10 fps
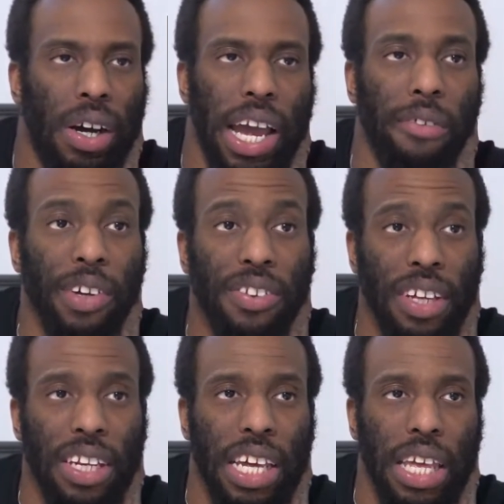every
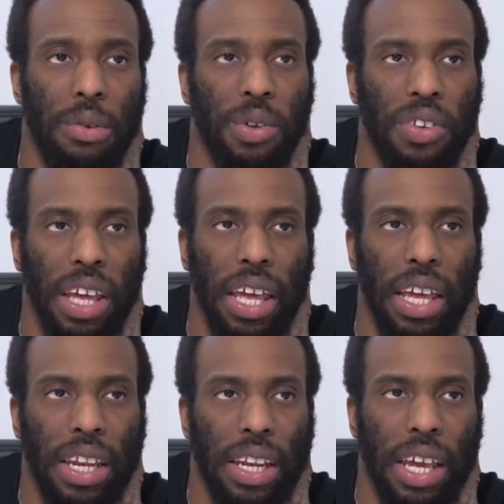scene that he was
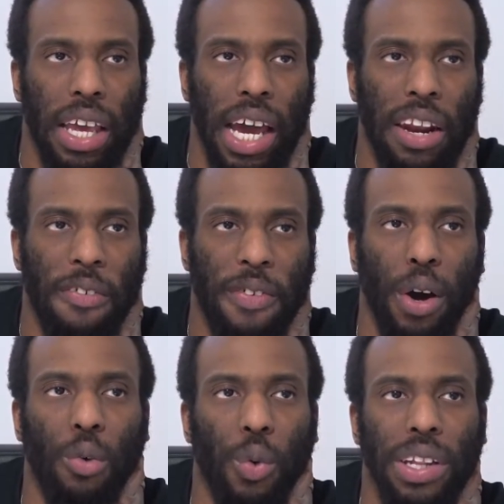in, it kind of
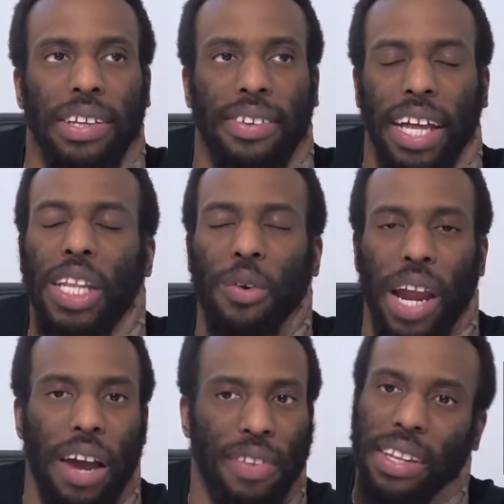felt really
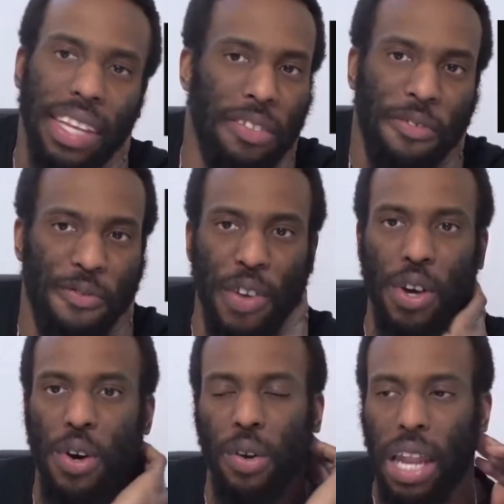telegraphed. It didn't
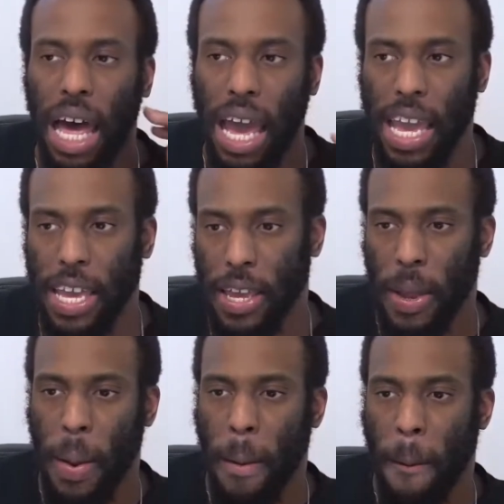feel like,
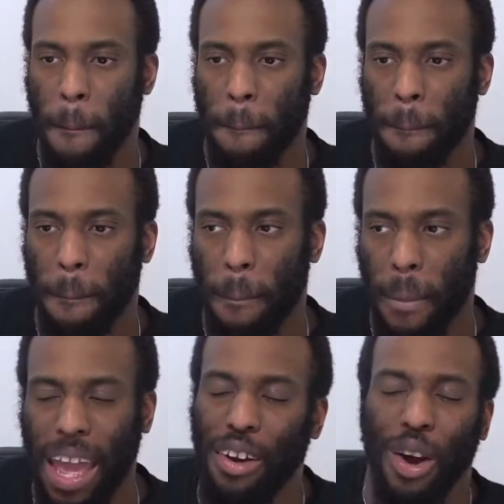
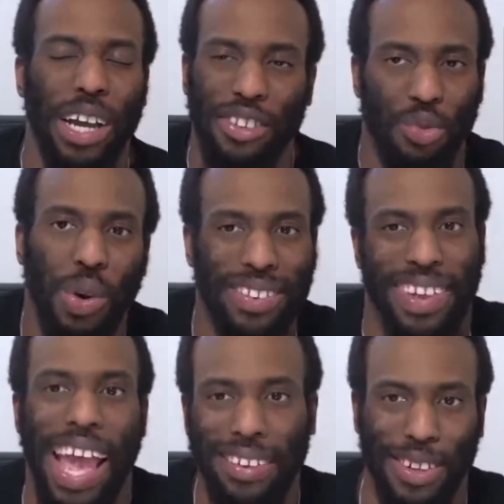I don't know, it just
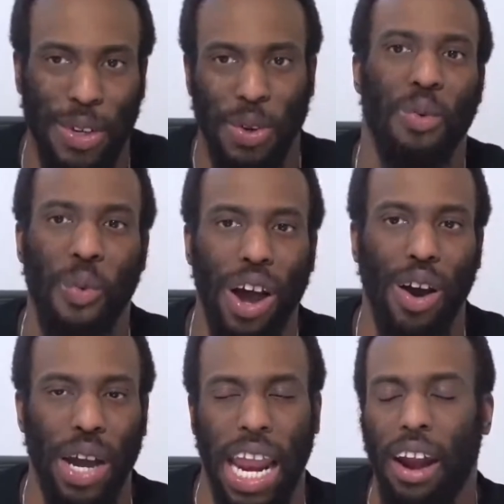wasn't executed
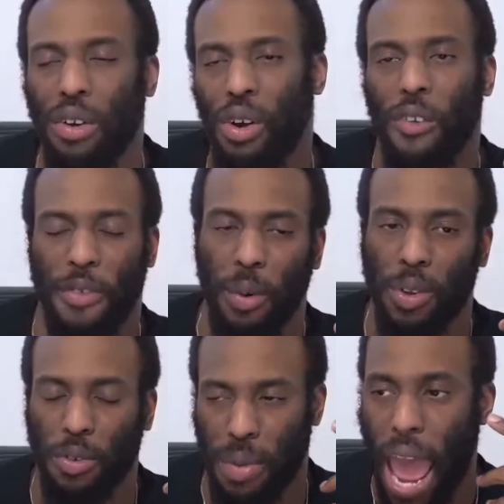well. And I don't know if it
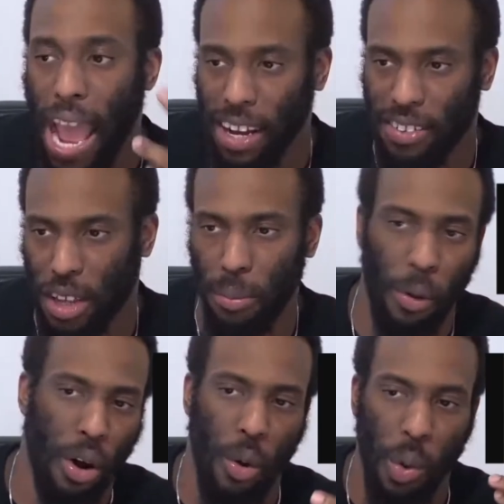was from an acting
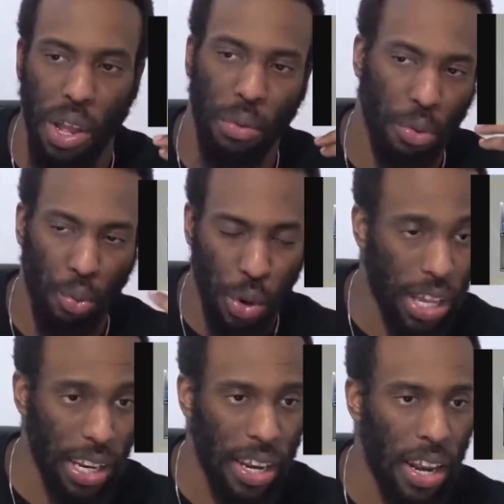standpoint or where it was
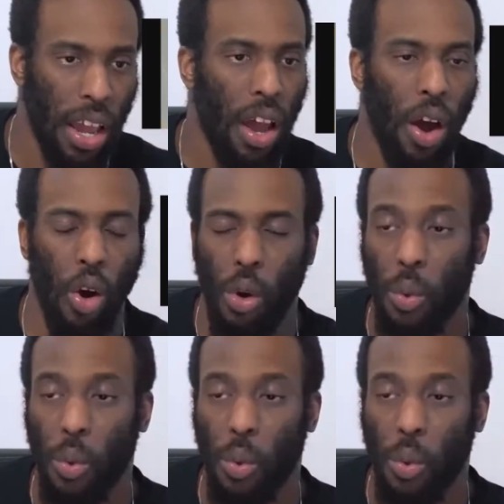written or